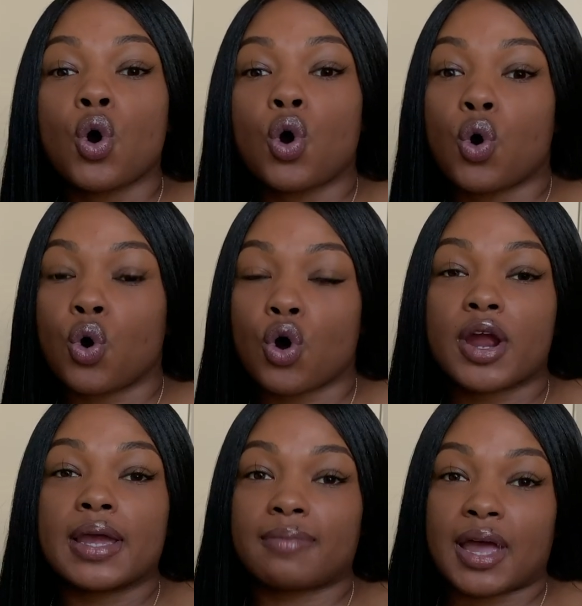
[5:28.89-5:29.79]
or
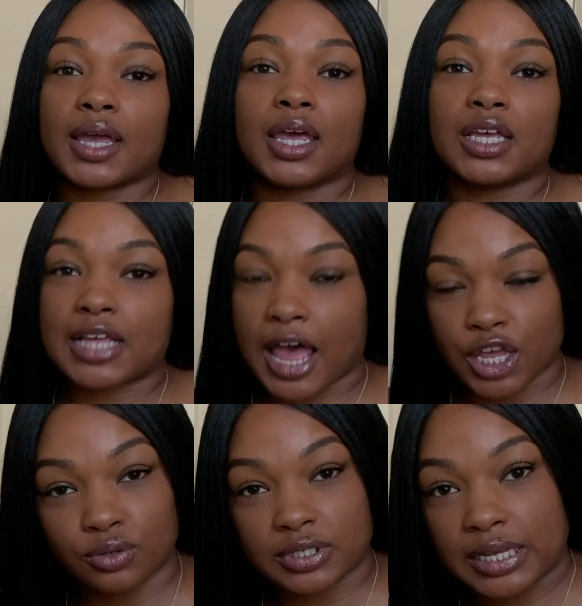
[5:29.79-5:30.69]
in my case I
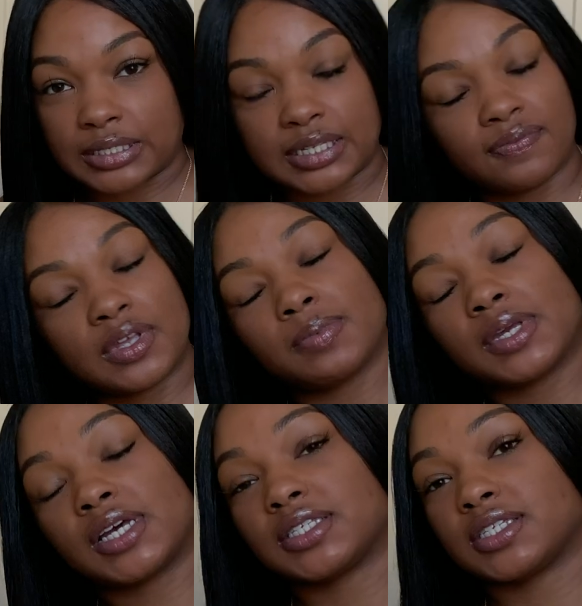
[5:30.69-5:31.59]
use ACV
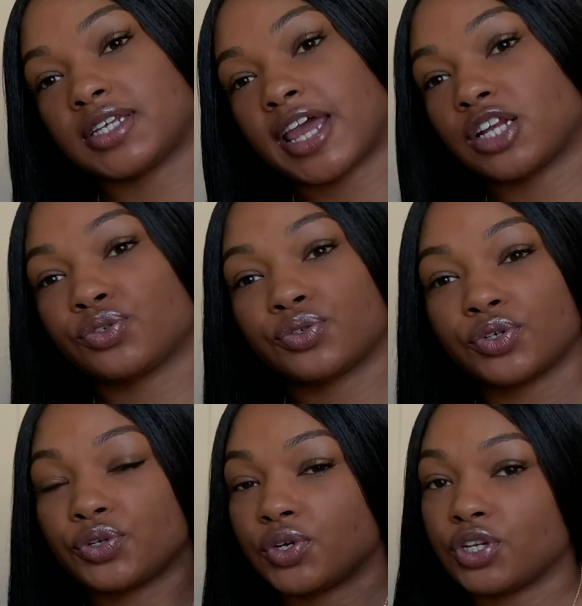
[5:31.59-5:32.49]
because it's natural
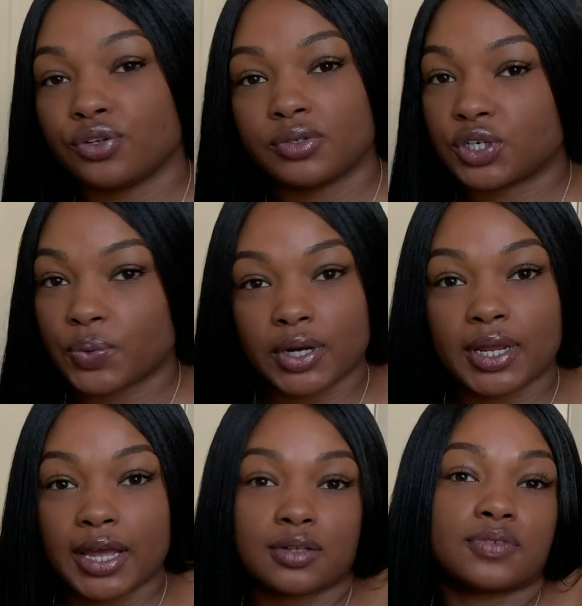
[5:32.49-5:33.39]
and you can use it around the
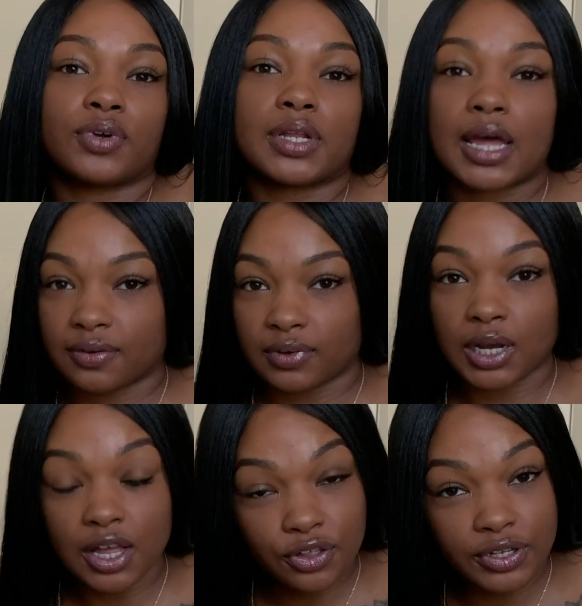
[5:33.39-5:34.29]
house for a lot of
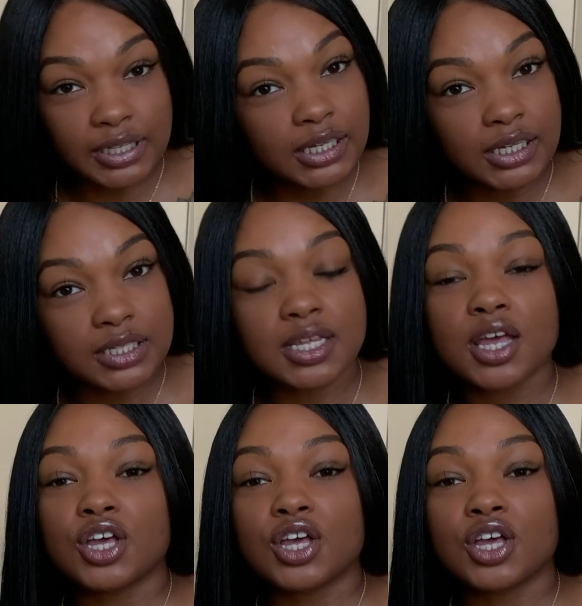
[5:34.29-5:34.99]
other things.